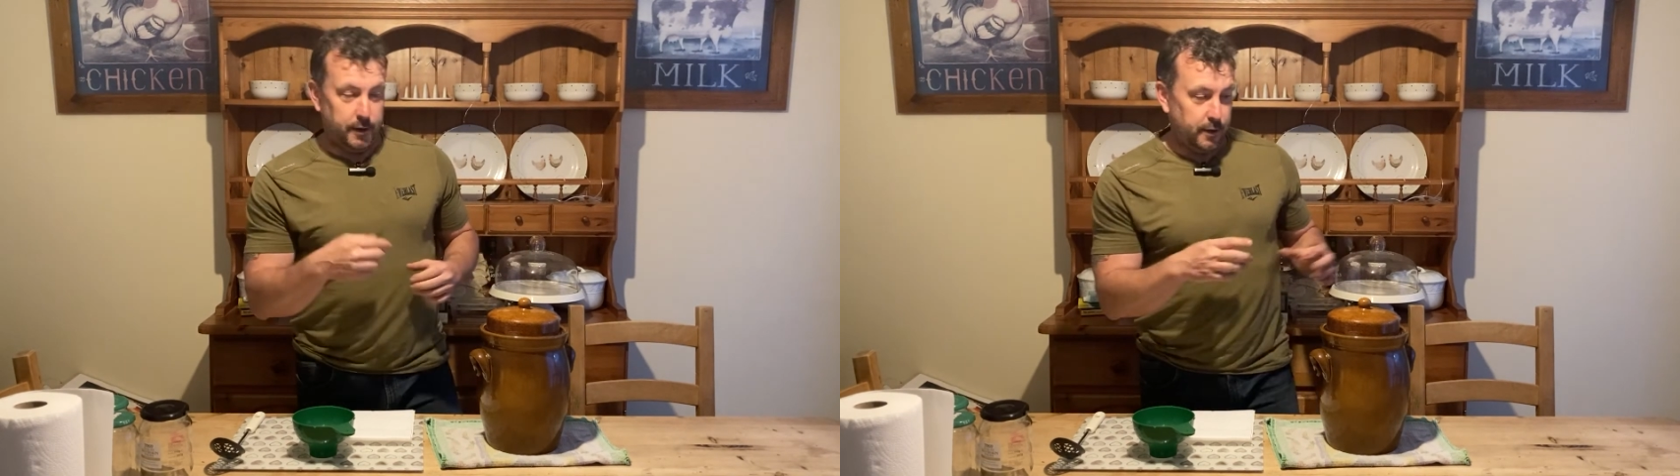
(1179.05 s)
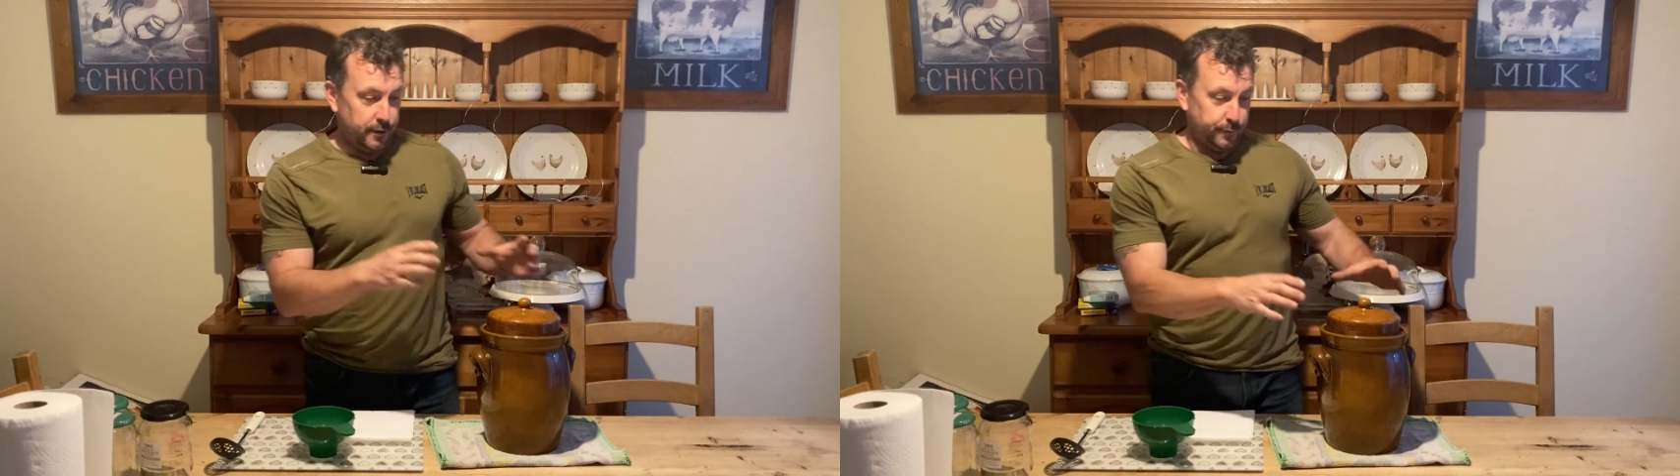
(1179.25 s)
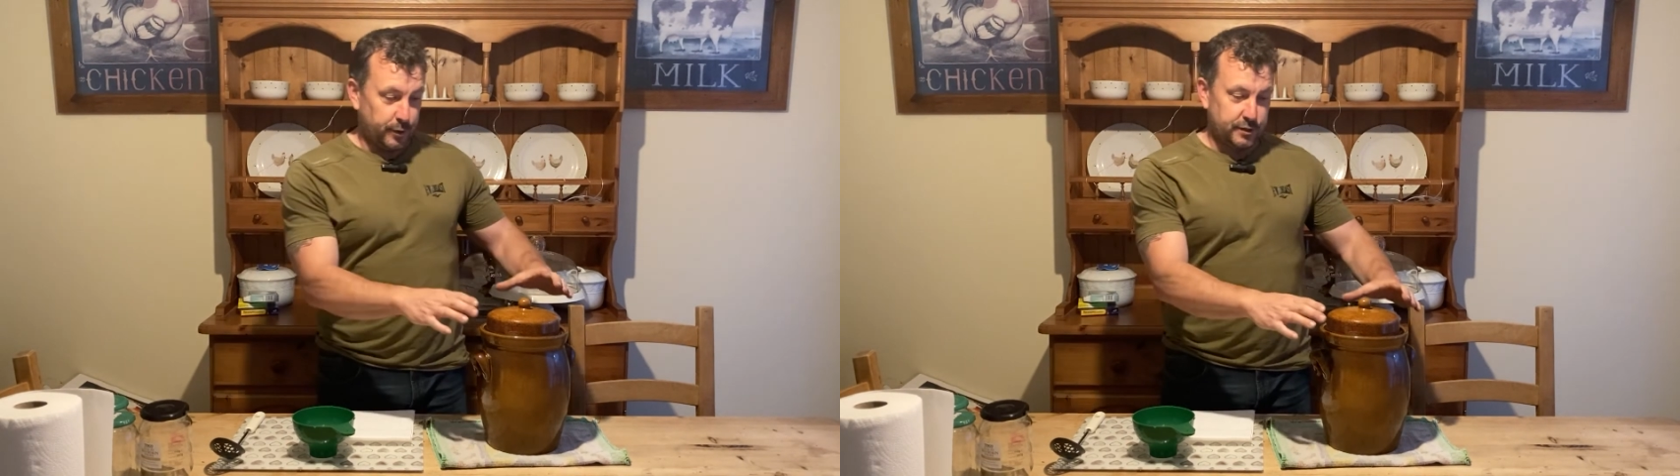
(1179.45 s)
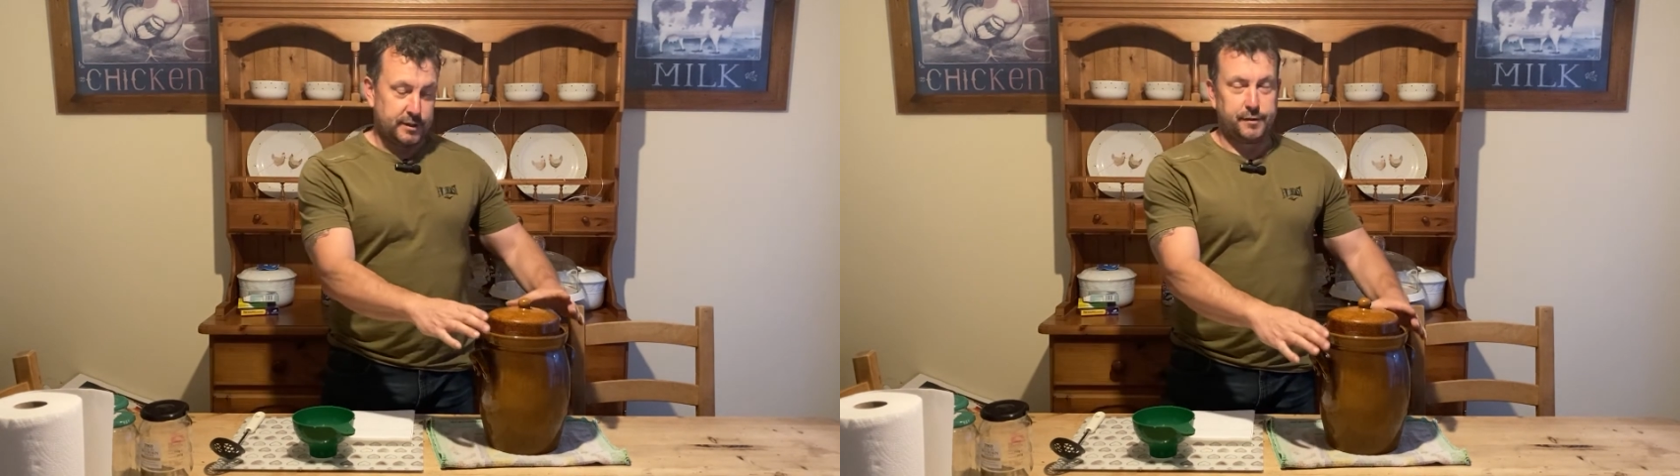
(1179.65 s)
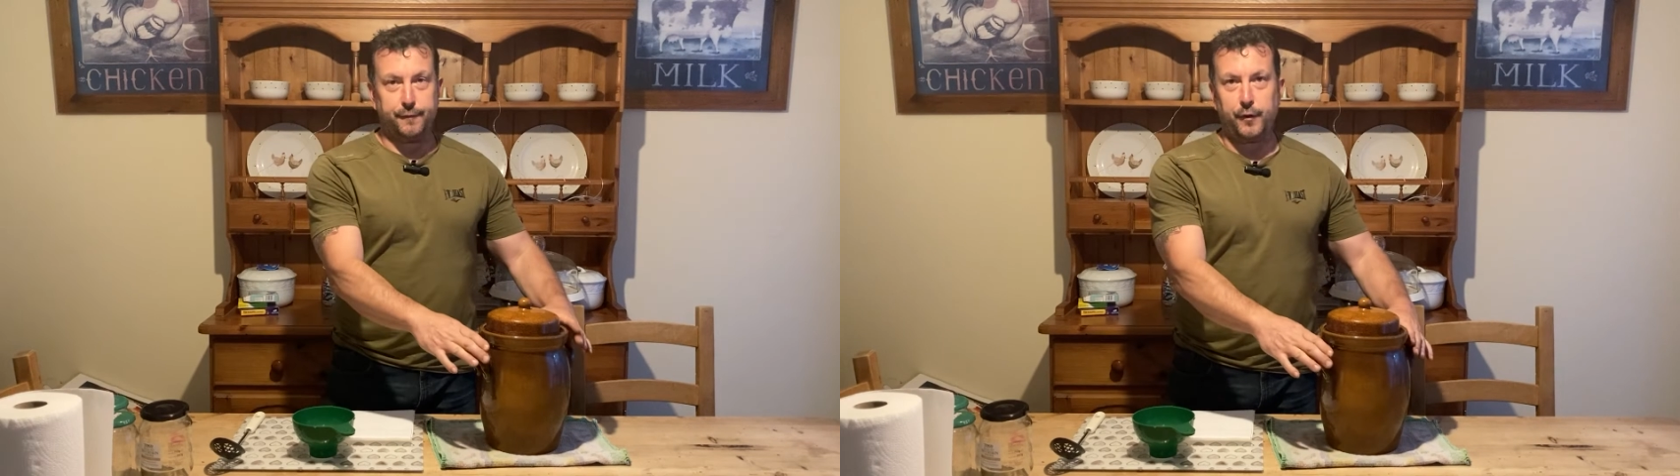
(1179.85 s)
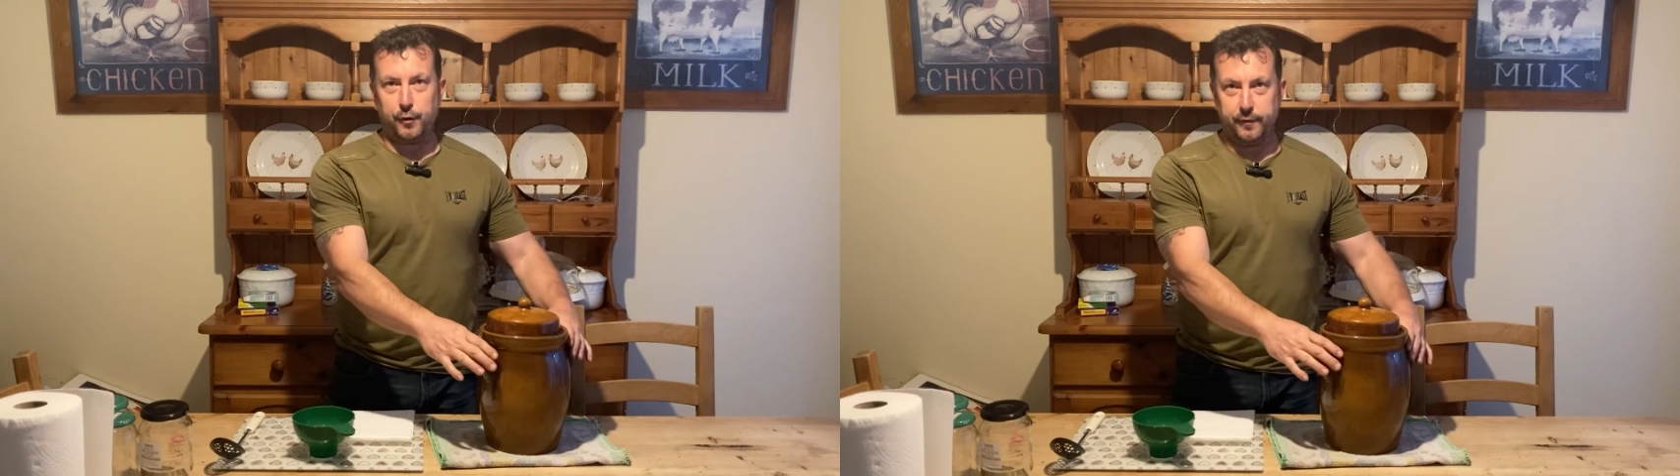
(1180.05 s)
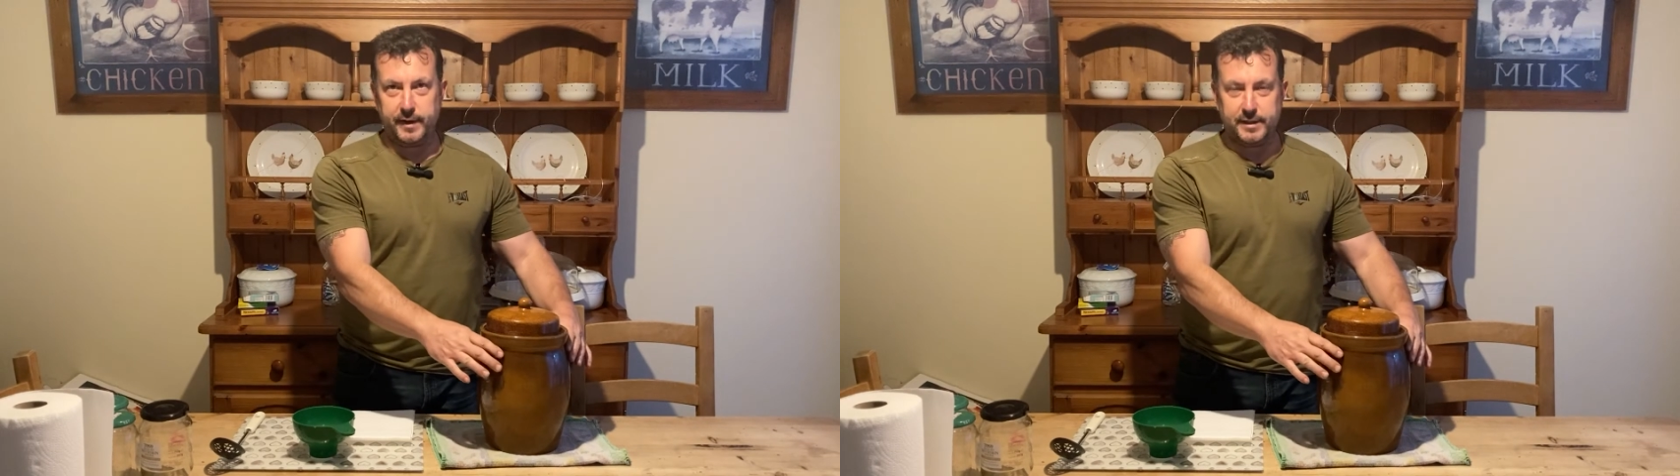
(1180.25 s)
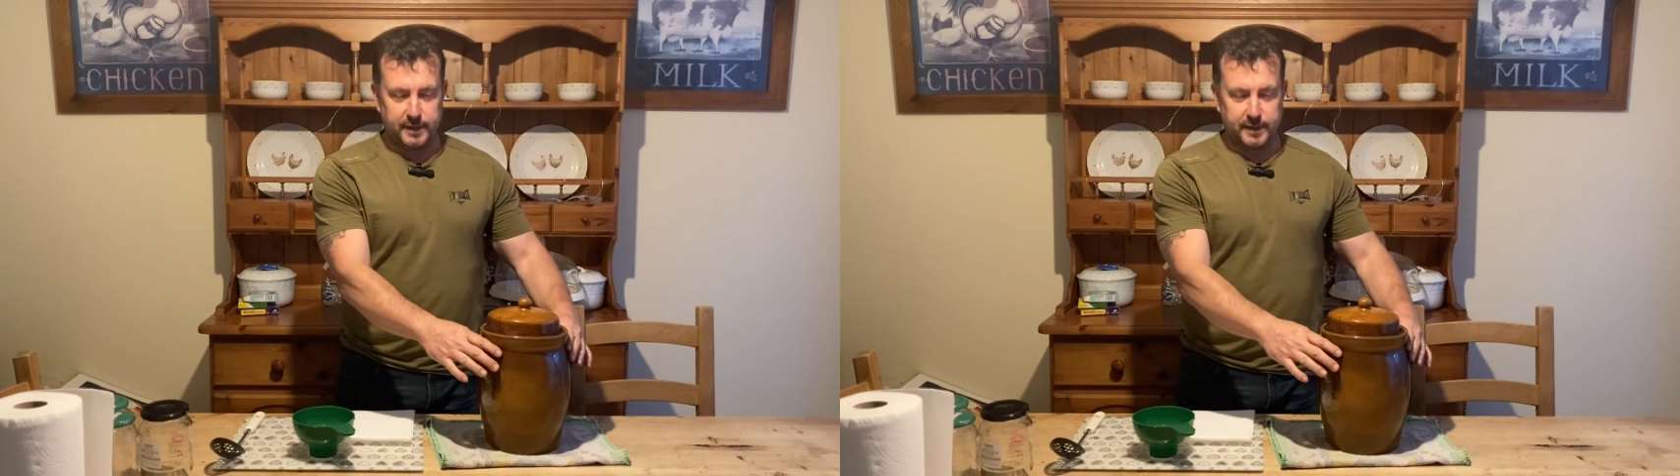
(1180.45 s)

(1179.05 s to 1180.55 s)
and because it's a 5-litre